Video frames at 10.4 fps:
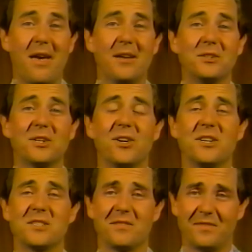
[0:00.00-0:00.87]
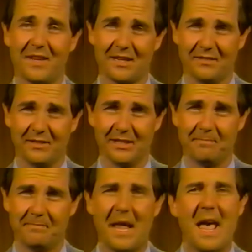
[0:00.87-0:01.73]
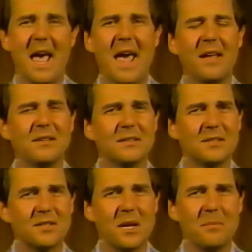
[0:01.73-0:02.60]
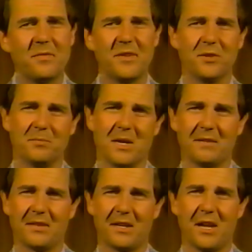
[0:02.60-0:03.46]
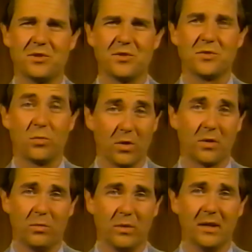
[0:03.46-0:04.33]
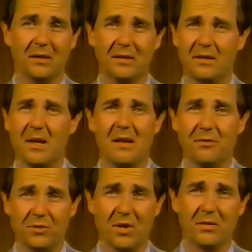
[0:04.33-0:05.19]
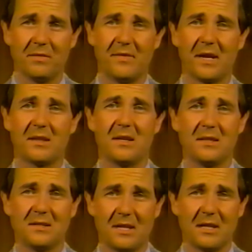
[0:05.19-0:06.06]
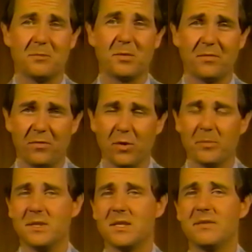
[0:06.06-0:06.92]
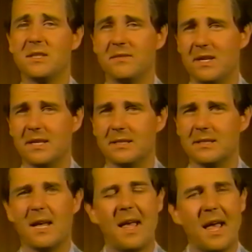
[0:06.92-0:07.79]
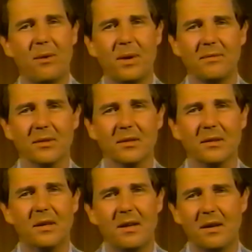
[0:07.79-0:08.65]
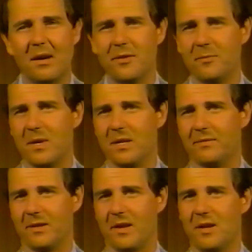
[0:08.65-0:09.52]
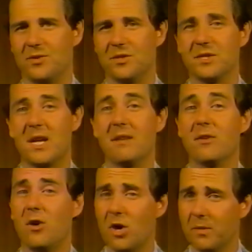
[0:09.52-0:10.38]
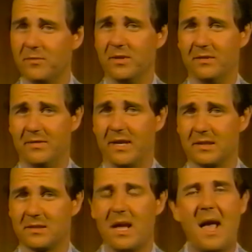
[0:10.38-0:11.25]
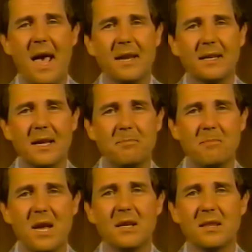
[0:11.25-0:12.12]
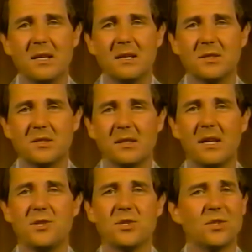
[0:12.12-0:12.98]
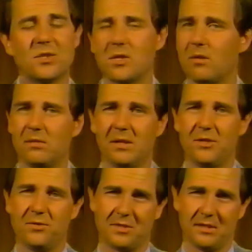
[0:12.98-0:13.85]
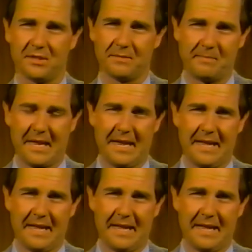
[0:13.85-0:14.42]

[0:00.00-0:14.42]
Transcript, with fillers: and cost effectively. And some field modifications work well and don't affect the intended performance of a device. However, other modifications have harmful effects and can make the installation totally useless.